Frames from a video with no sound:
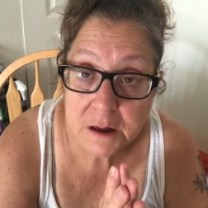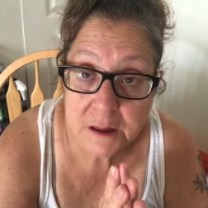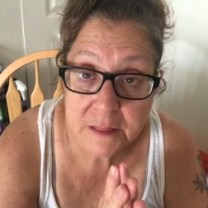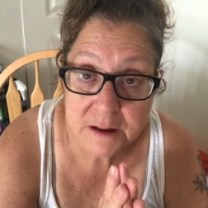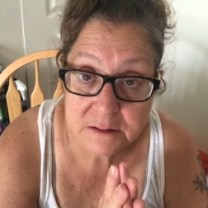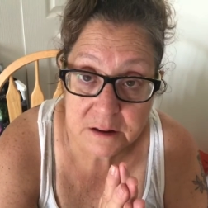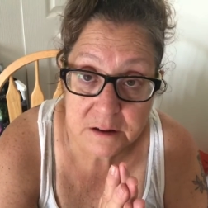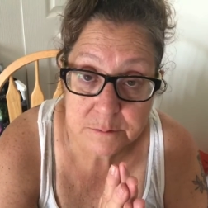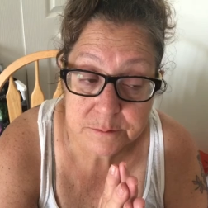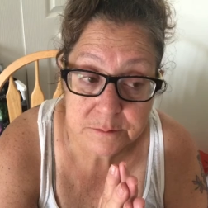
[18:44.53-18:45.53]
And that's
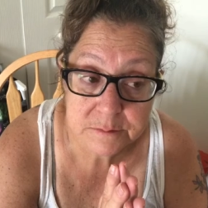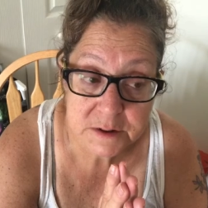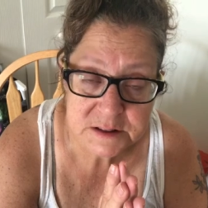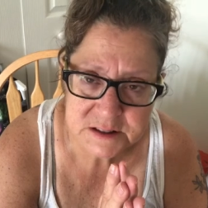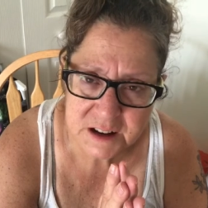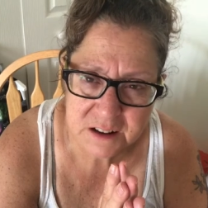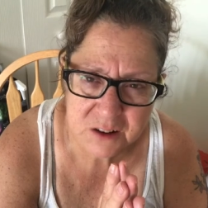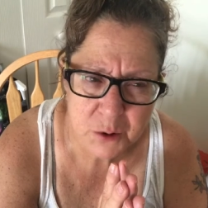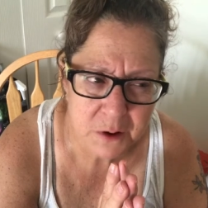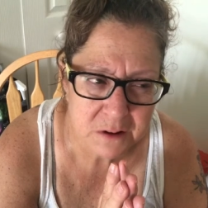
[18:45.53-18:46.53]
it. And stick
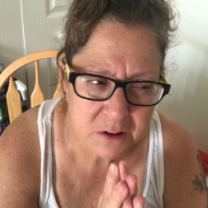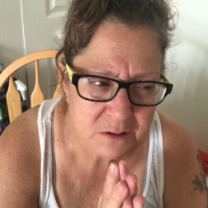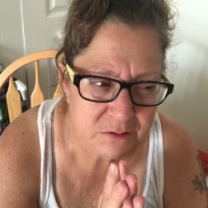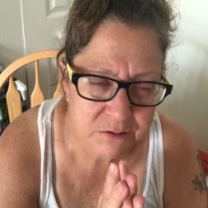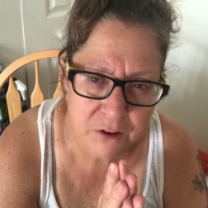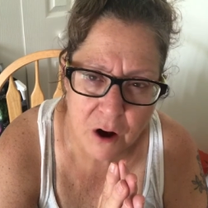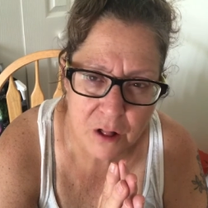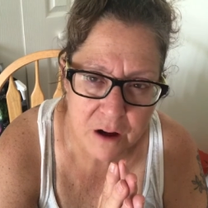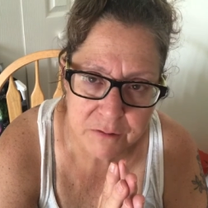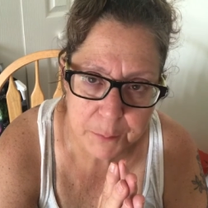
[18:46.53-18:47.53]
to it. Don't
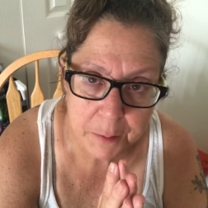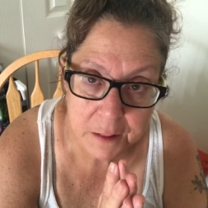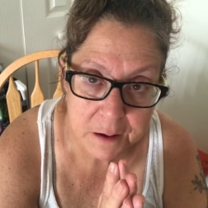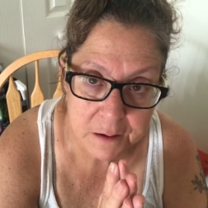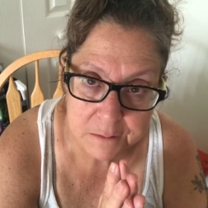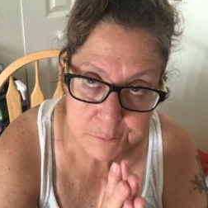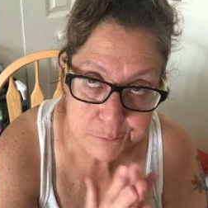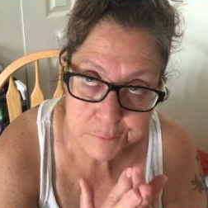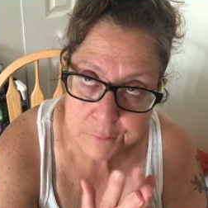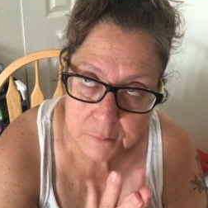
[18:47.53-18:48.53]
fall off the plan.
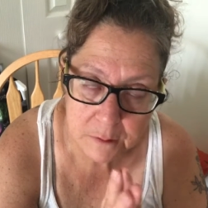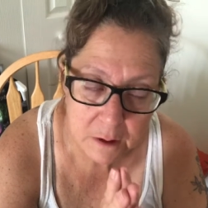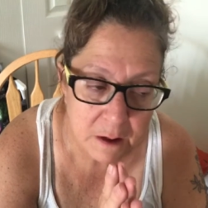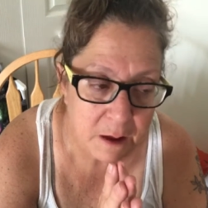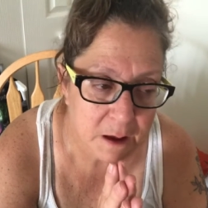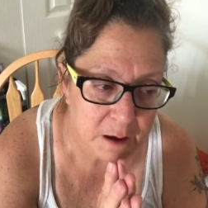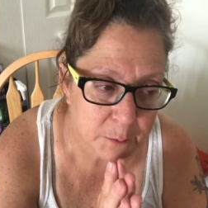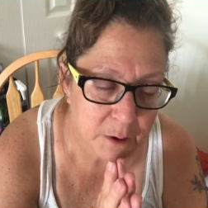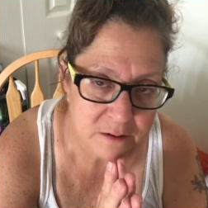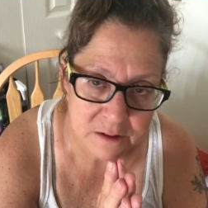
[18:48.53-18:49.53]

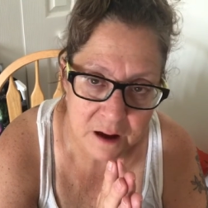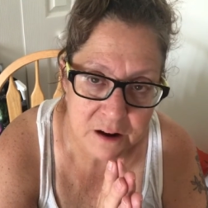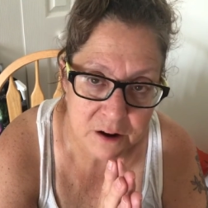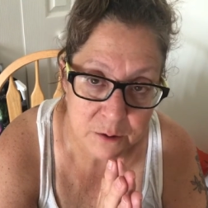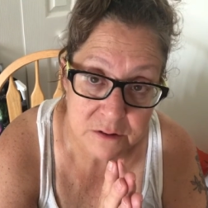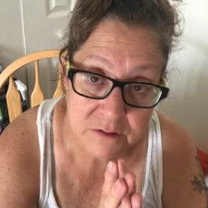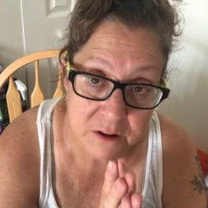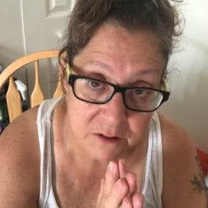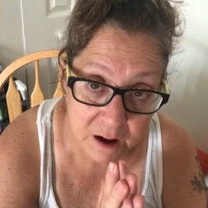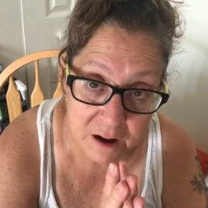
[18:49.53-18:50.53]
Anyways, I know it's
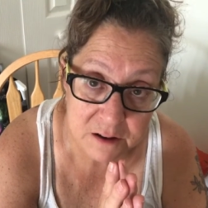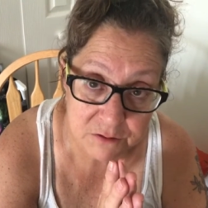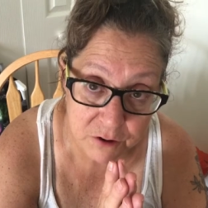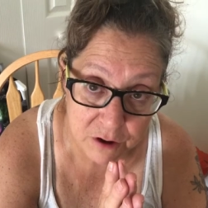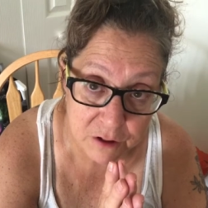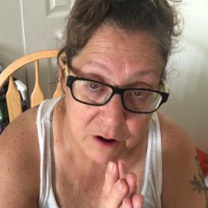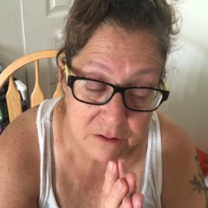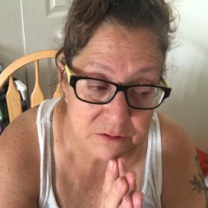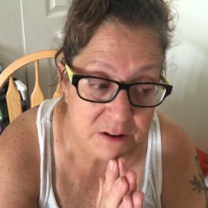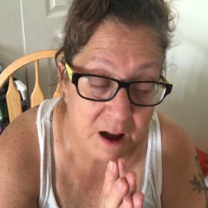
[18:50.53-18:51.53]
very hard to fall
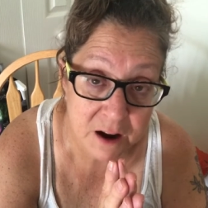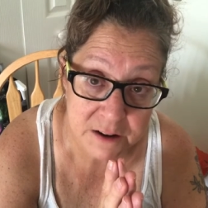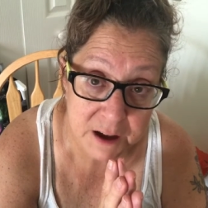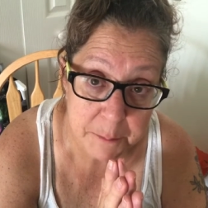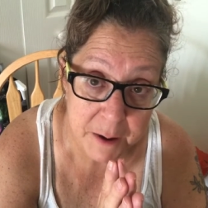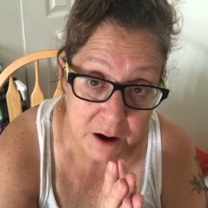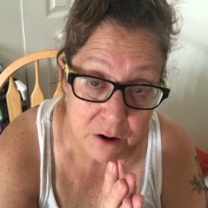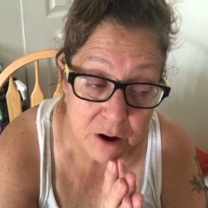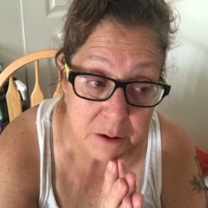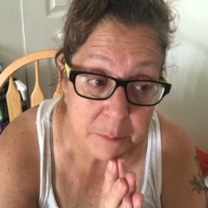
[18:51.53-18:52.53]
off and hard to get back
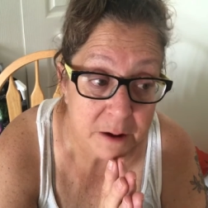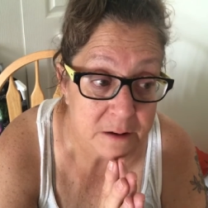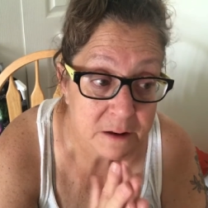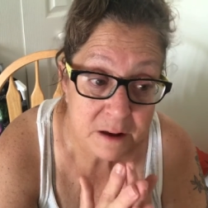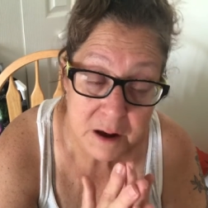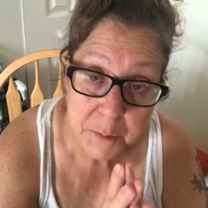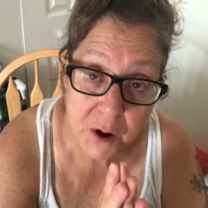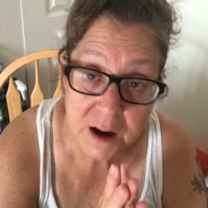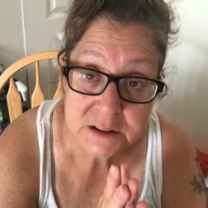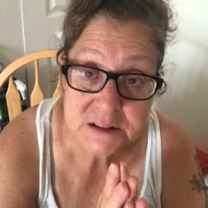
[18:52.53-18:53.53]
on, but
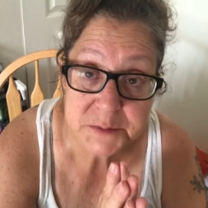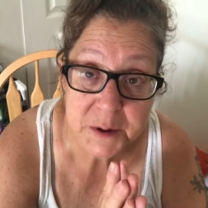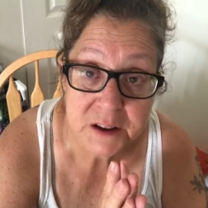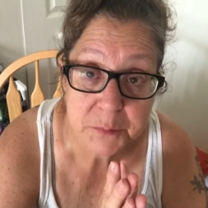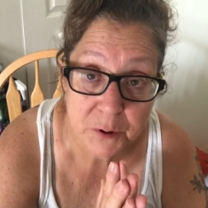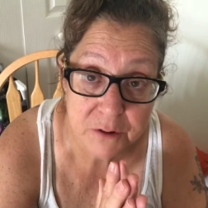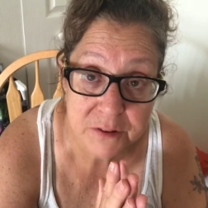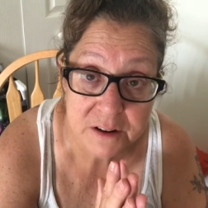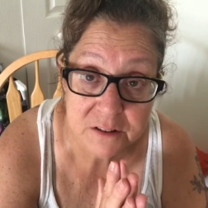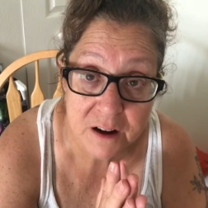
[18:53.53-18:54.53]
practice makes
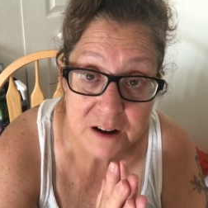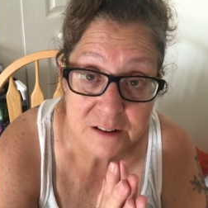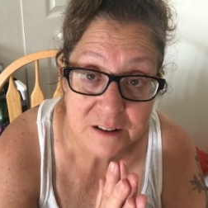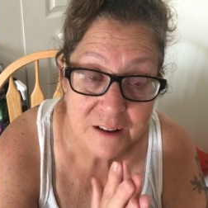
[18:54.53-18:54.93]
perfect, right?